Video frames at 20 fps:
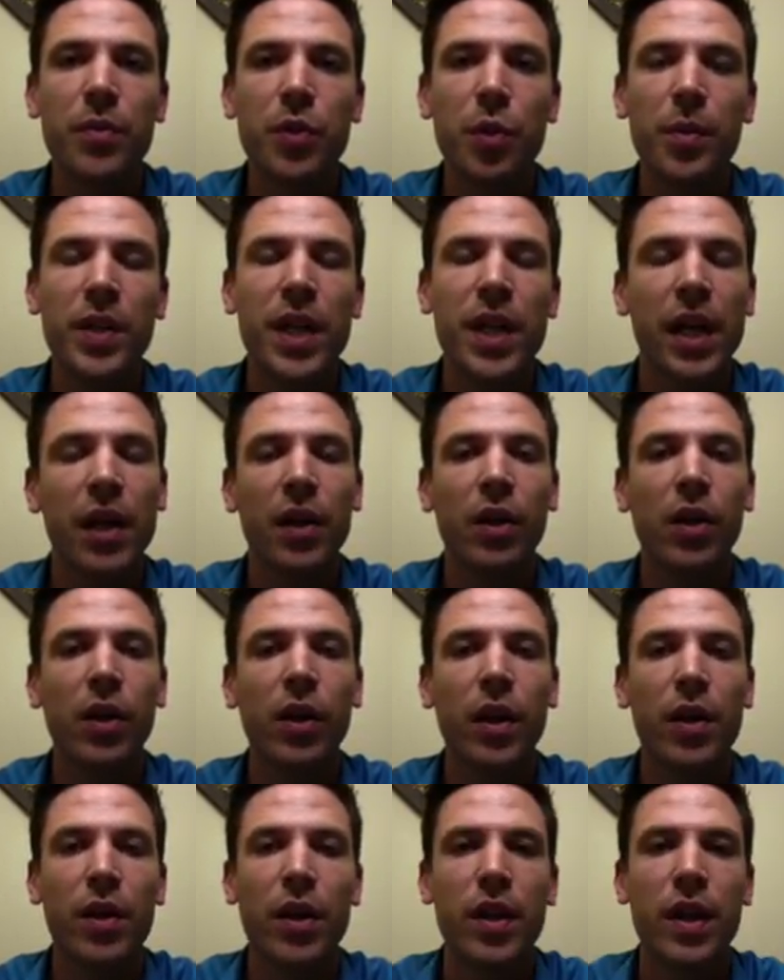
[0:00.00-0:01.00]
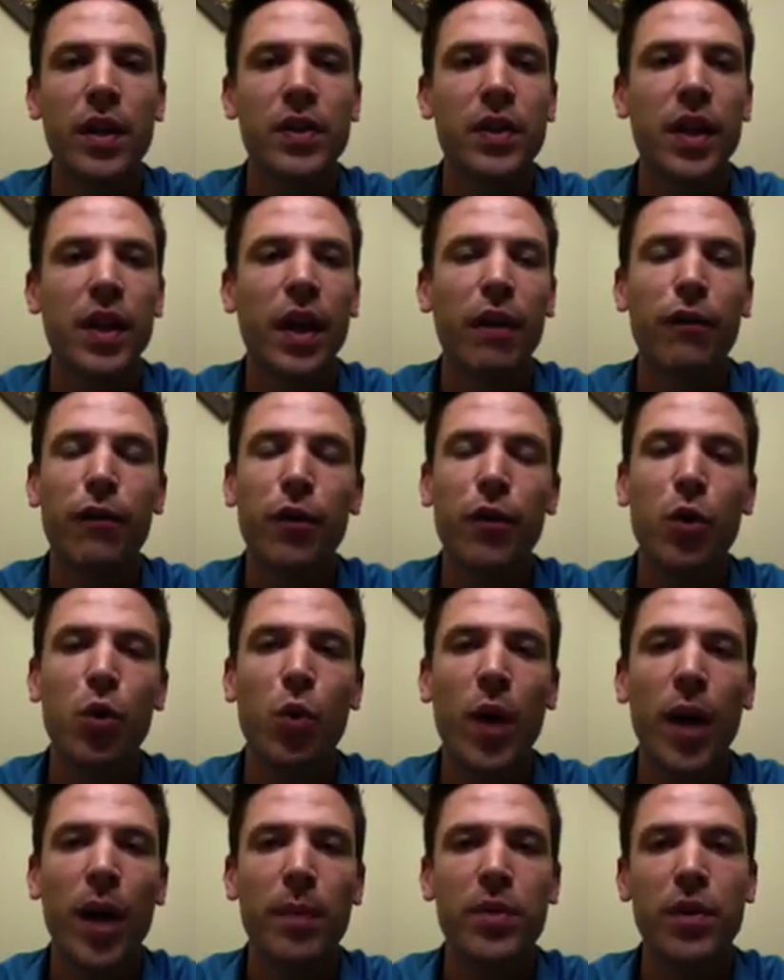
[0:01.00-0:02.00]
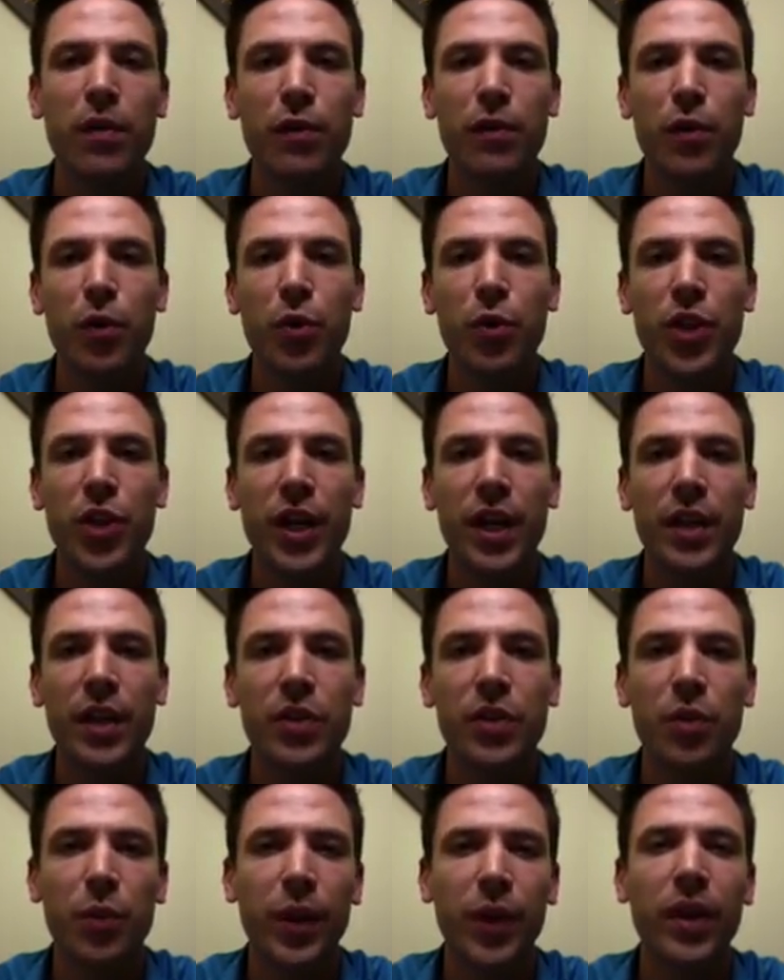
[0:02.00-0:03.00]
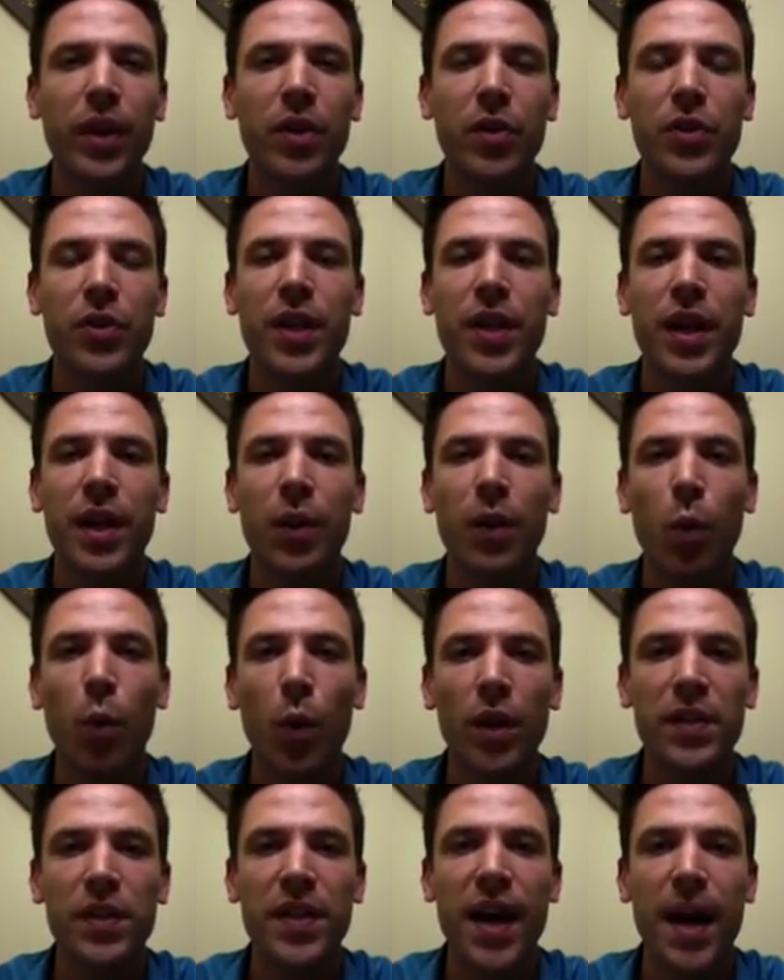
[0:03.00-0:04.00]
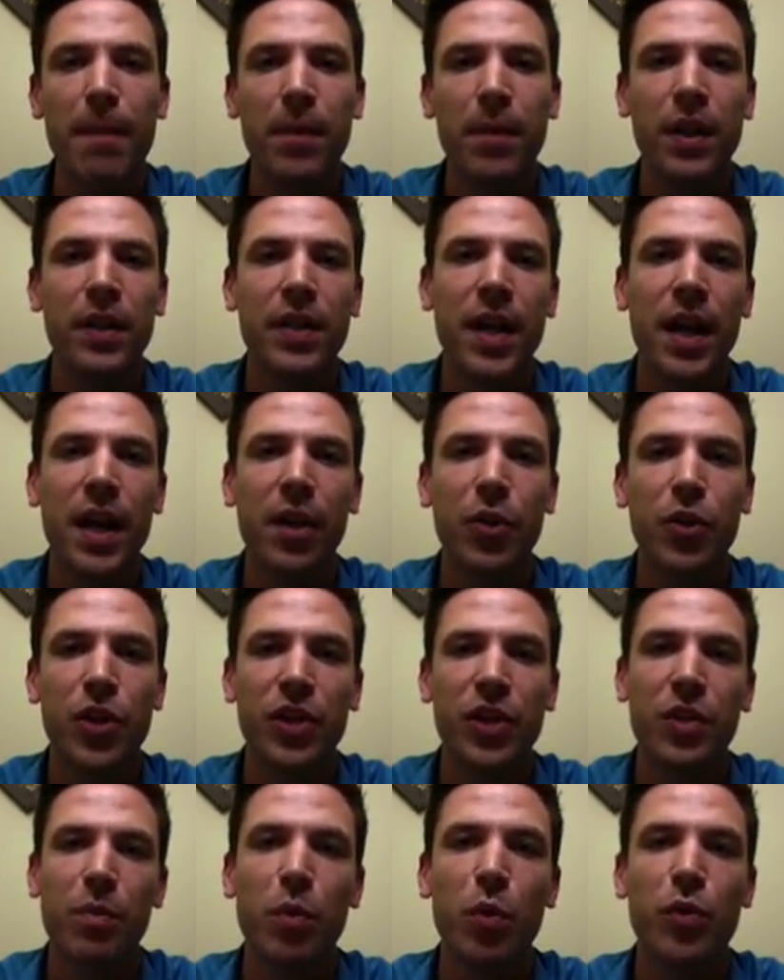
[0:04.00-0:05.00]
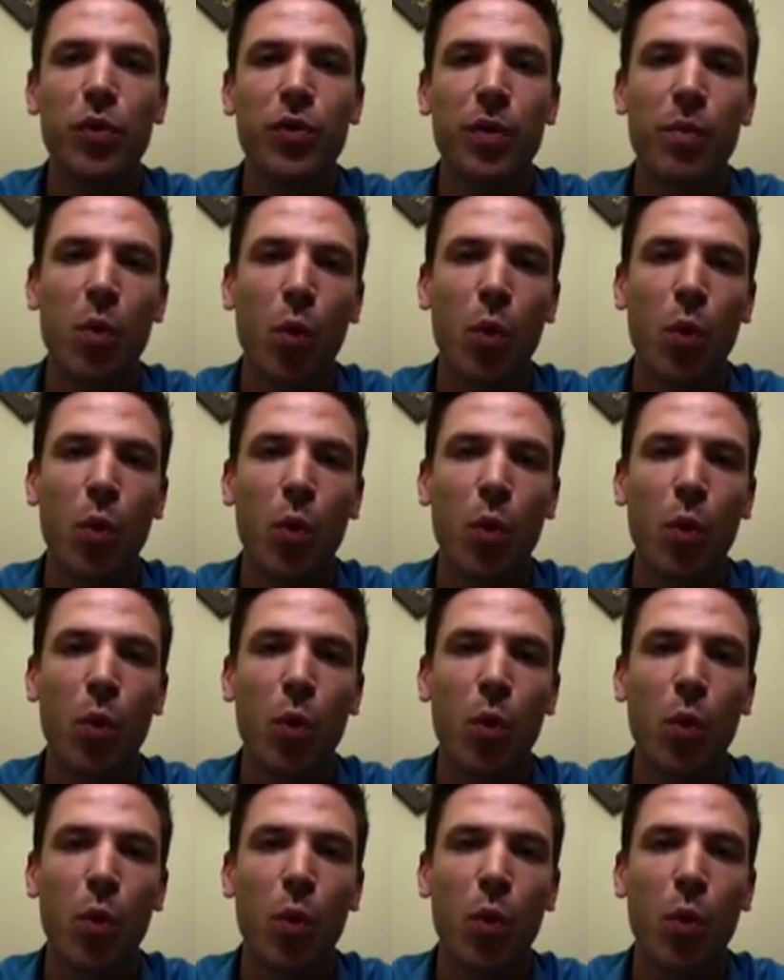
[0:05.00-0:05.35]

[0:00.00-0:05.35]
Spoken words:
We'll be taking a look at things like food webs and food chains and really understanding what's happening to energy as it moves from